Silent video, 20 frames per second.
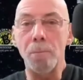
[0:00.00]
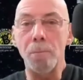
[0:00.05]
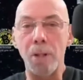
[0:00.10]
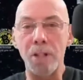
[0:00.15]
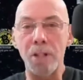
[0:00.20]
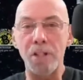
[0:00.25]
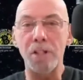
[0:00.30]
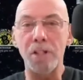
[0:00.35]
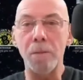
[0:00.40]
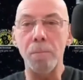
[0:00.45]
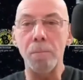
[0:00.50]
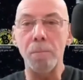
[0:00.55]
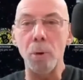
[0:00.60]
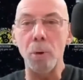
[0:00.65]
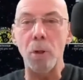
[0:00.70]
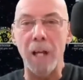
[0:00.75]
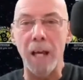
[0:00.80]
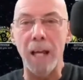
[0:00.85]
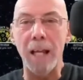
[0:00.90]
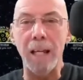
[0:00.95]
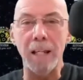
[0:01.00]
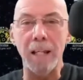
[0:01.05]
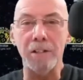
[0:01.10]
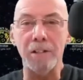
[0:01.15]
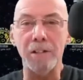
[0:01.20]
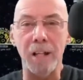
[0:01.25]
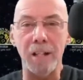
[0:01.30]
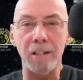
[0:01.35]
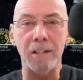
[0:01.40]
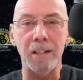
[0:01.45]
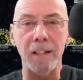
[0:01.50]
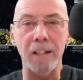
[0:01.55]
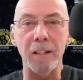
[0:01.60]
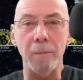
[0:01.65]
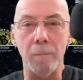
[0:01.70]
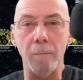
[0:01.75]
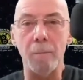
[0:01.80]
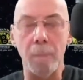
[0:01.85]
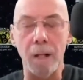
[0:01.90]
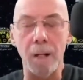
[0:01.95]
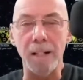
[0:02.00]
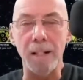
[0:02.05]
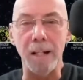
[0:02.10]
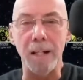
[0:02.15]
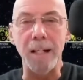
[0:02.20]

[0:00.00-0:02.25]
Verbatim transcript: President Bukele has actually made